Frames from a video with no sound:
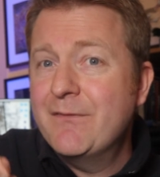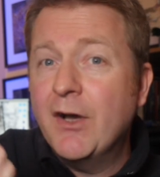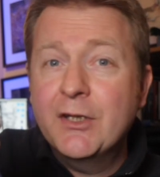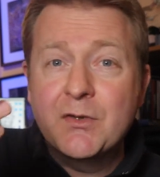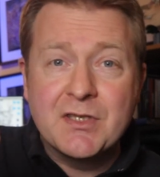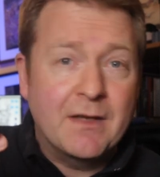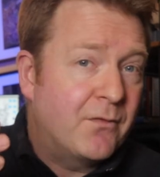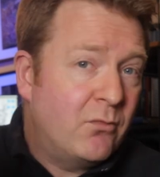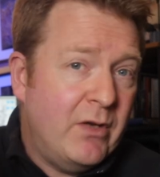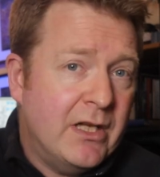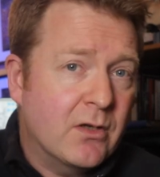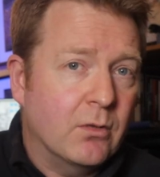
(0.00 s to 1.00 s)
if I used it for
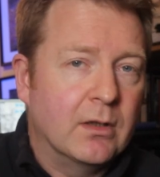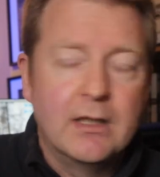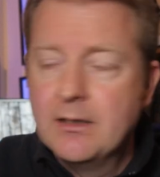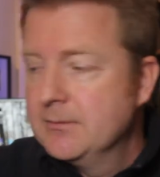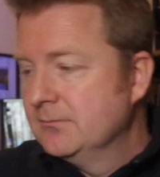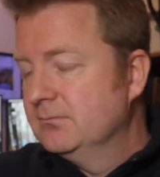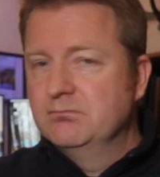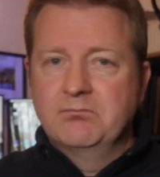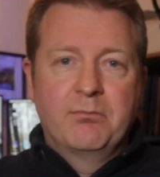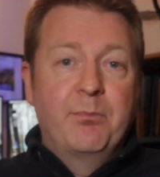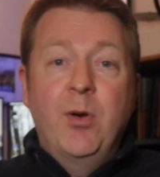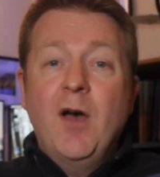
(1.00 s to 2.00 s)
recall.
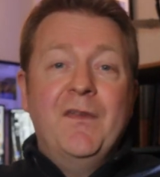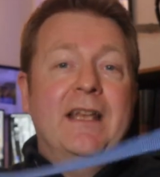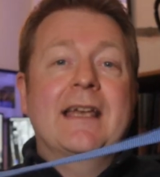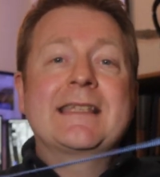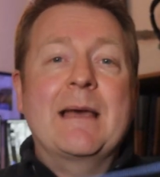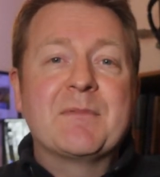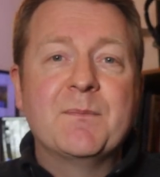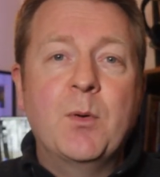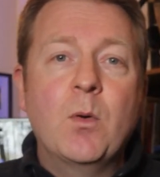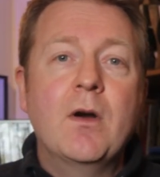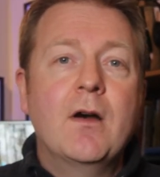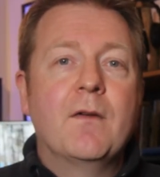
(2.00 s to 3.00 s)
Perfectly
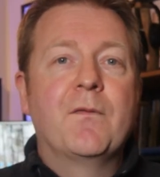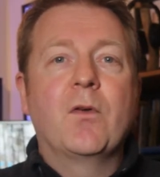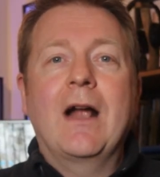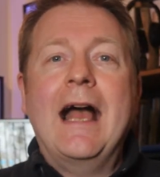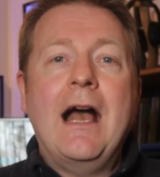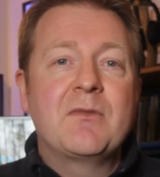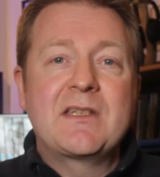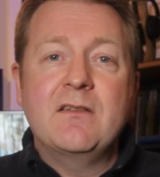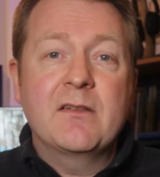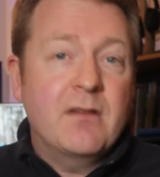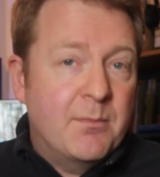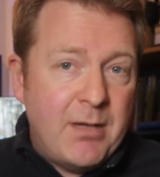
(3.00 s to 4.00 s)
acceptable for a house
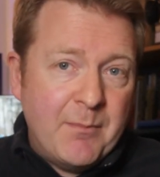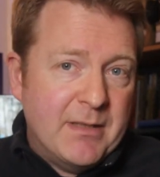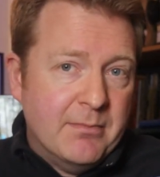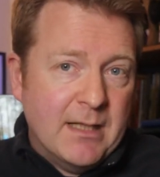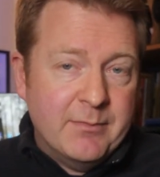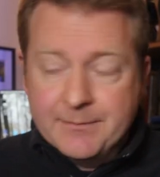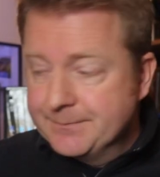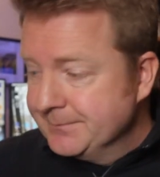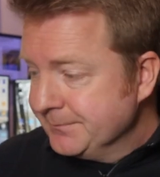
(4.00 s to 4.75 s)
line on a puppy maybe.